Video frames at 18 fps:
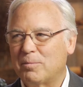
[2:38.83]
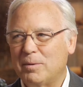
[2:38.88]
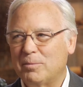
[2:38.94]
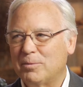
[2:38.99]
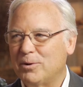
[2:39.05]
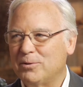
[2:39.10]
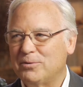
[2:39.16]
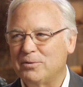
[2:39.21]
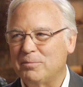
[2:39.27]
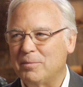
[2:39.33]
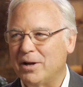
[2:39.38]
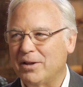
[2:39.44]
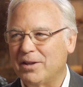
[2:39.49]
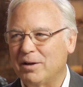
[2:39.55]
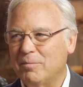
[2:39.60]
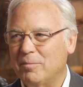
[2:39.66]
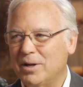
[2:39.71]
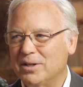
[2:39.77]
York, people don't
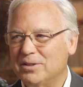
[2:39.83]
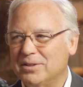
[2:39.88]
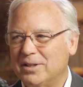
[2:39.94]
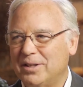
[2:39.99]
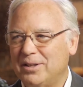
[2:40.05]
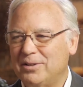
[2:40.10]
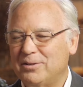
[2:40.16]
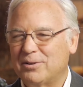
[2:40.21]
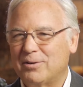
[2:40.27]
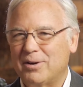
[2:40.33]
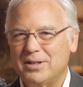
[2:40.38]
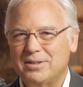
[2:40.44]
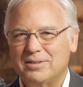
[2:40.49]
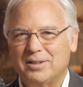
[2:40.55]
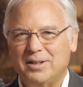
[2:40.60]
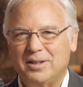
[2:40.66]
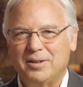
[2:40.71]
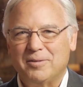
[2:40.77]
smile that much, and it is a
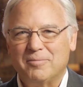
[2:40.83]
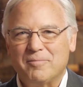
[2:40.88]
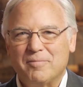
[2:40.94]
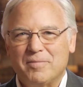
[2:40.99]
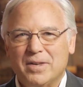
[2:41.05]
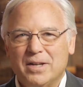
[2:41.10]
great city.